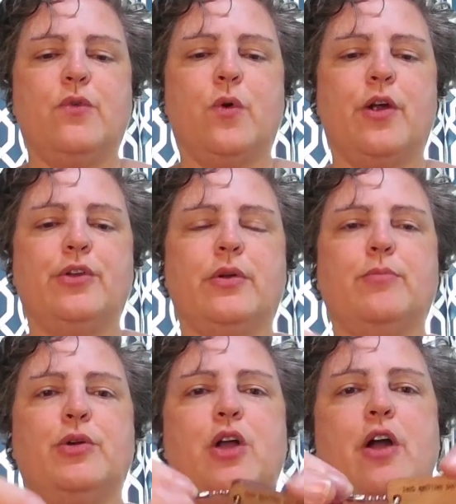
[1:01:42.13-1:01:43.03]
for you can
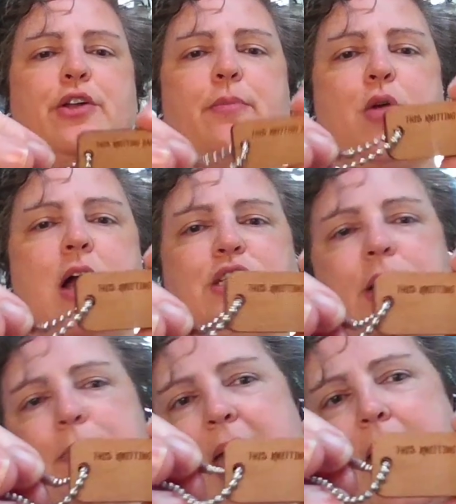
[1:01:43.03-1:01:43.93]
put on your
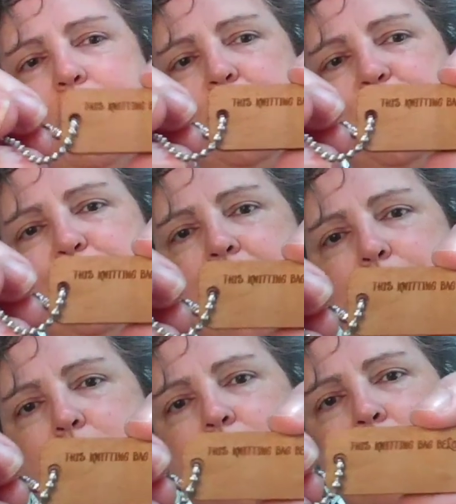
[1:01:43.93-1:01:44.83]
project bag with your name on